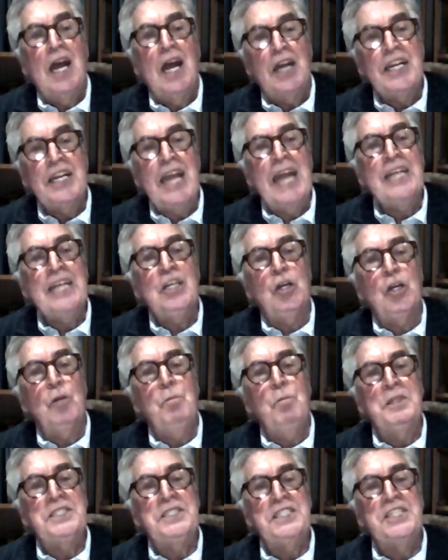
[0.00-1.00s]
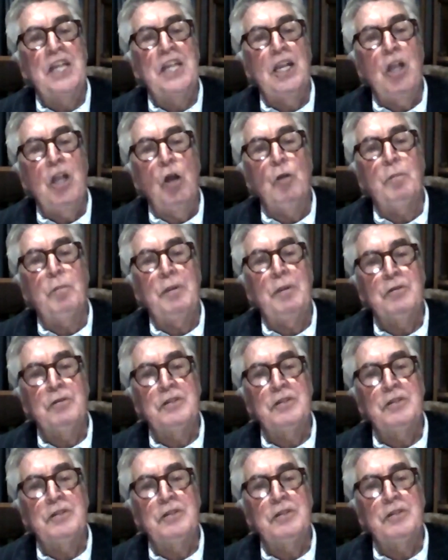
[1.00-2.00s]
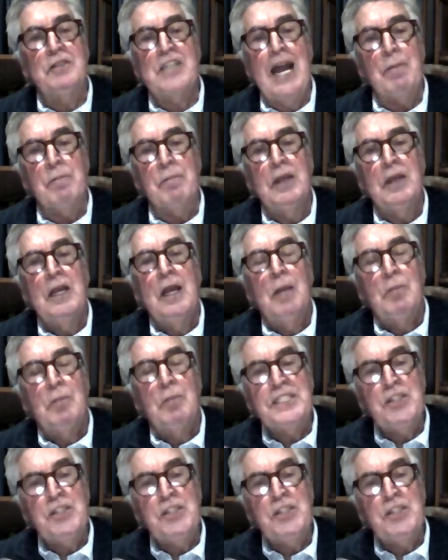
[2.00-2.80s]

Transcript: and it encompasses a long period of time.